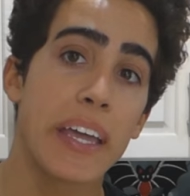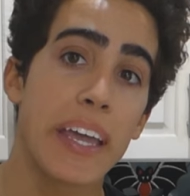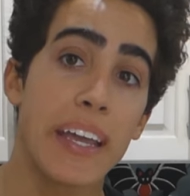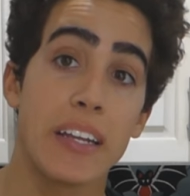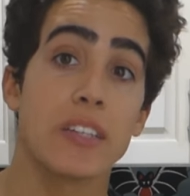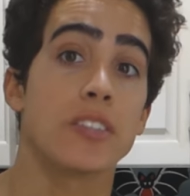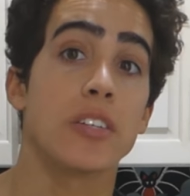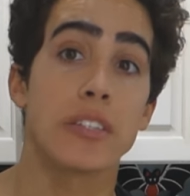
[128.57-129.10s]

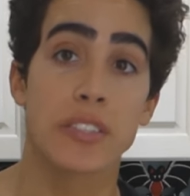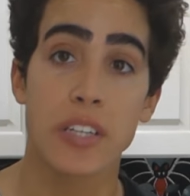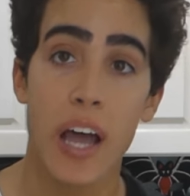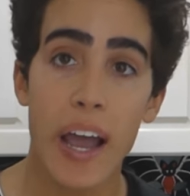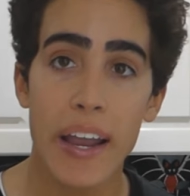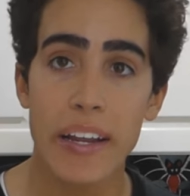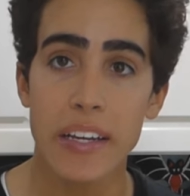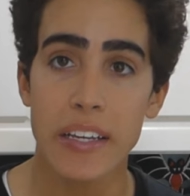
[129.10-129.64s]
in a
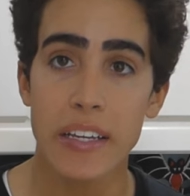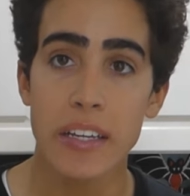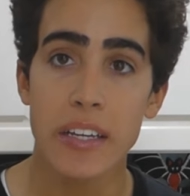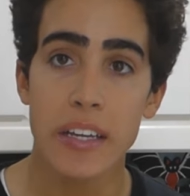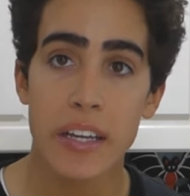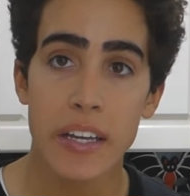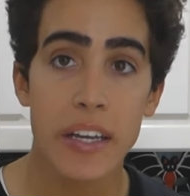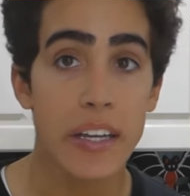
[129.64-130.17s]
society
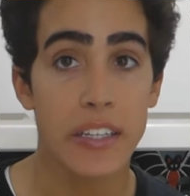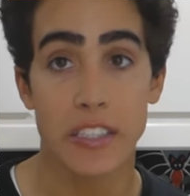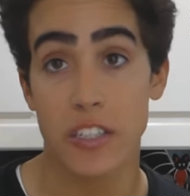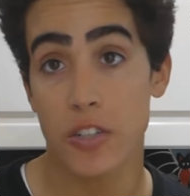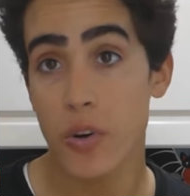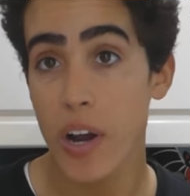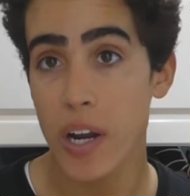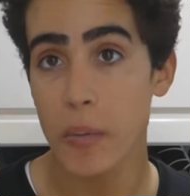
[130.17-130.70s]
is
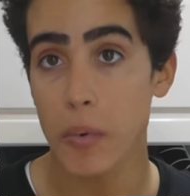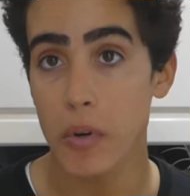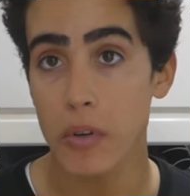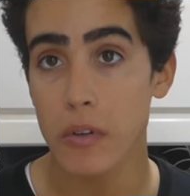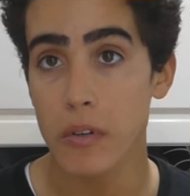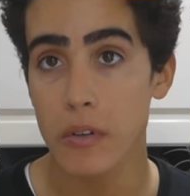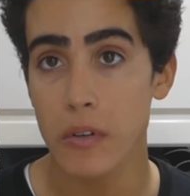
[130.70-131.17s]
incredible.